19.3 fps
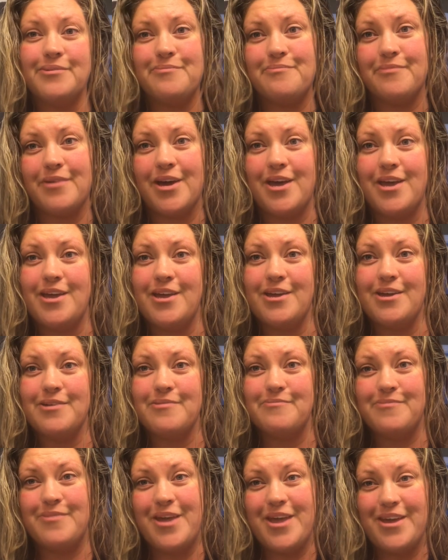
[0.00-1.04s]
my
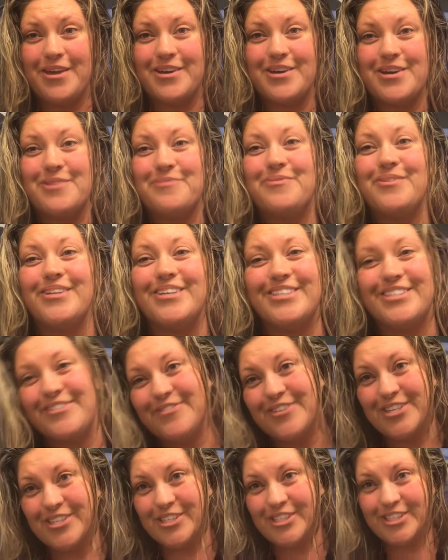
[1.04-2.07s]
makeupless
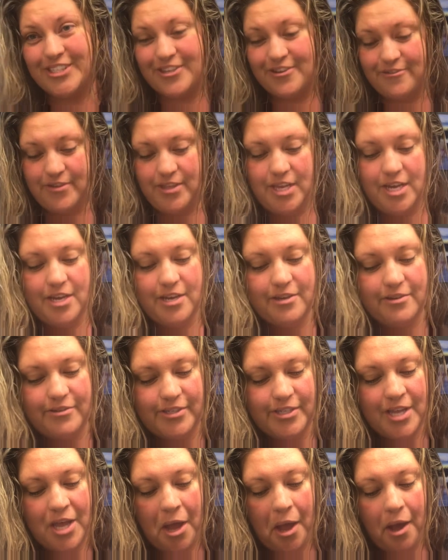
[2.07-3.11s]
first two
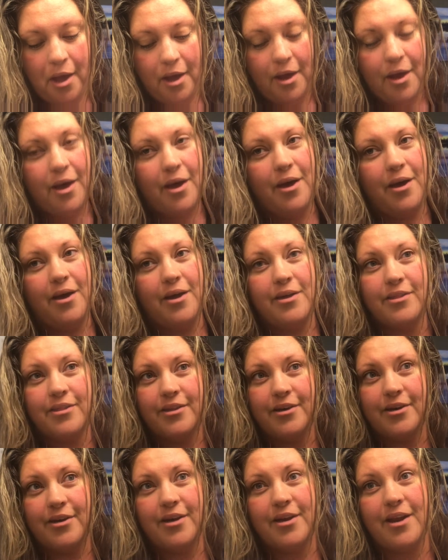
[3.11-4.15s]
videos, I
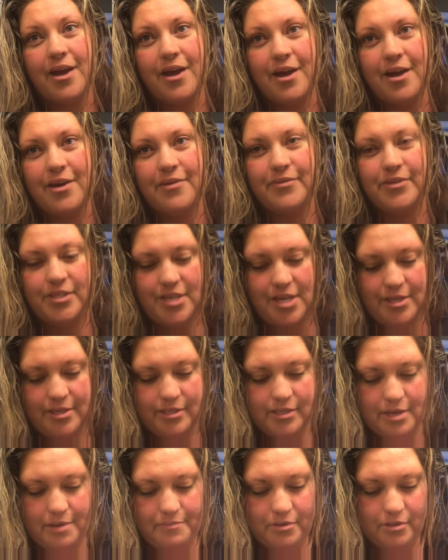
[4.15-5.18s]
thought I would take
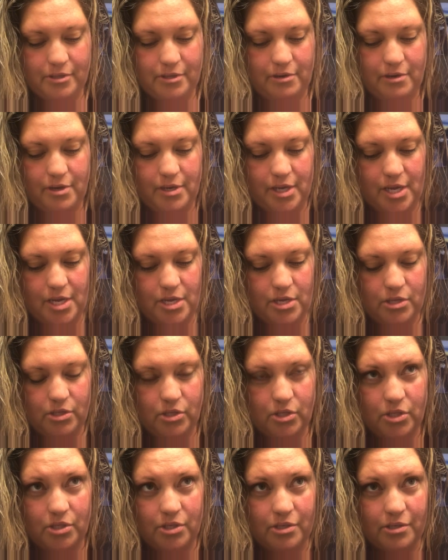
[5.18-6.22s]
this opportunity
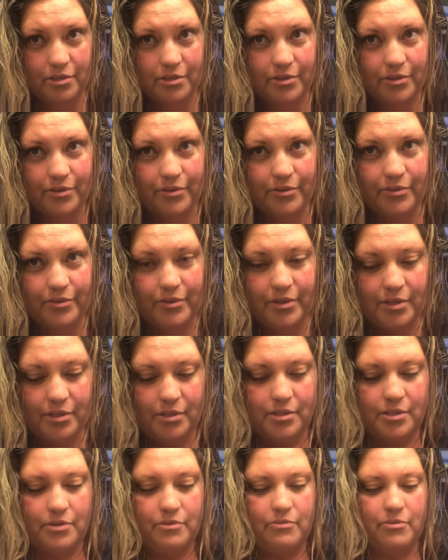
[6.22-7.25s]
to
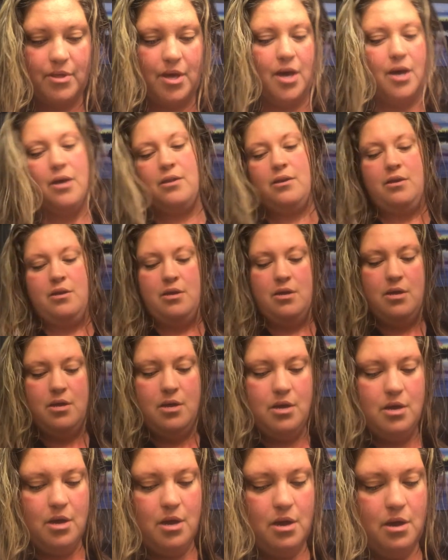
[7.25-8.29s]
do that.
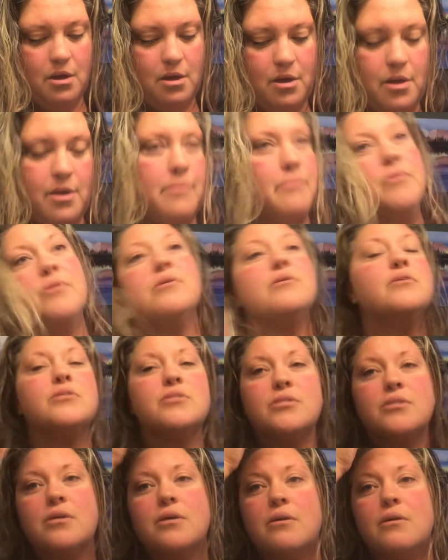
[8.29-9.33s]

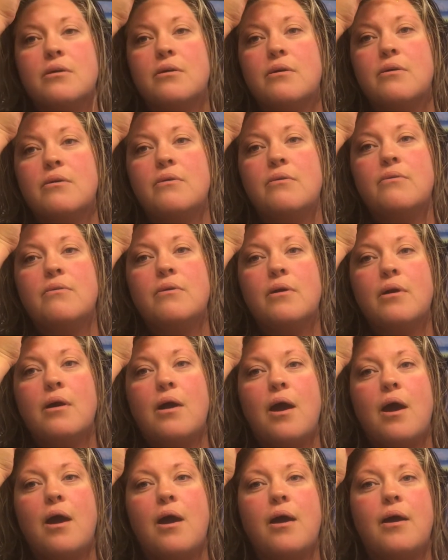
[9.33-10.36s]
So
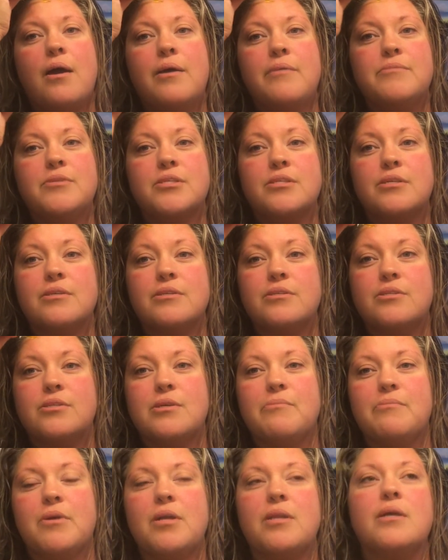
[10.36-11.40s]
I'm just gonna
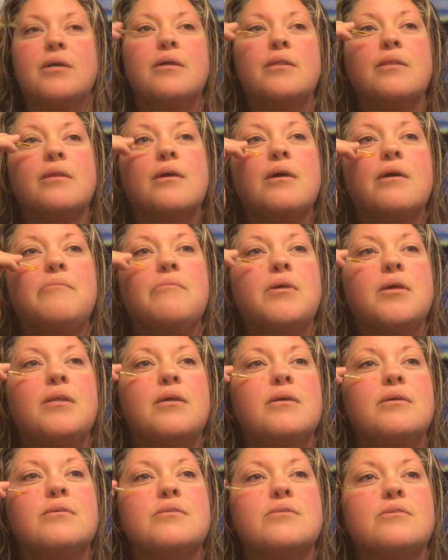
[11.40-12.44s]
jump right in. I'm
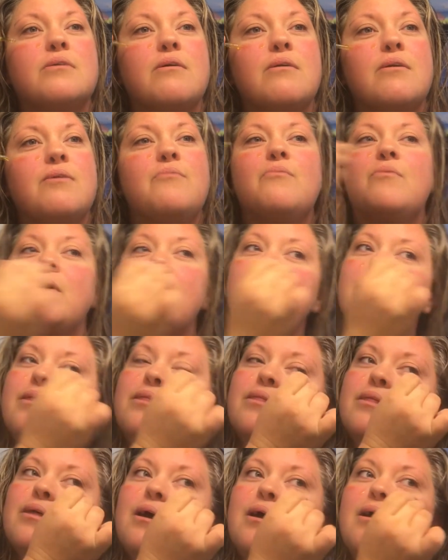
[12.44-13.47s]
getting started
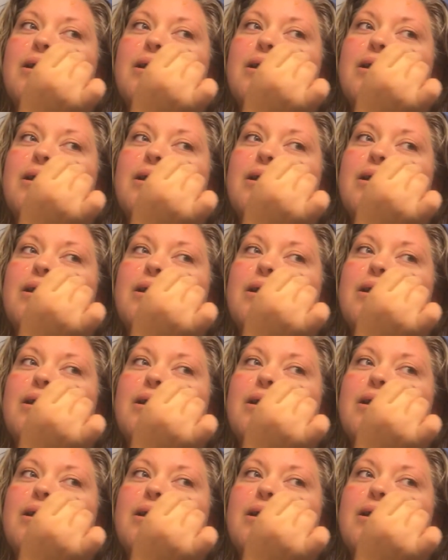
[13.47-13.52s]
with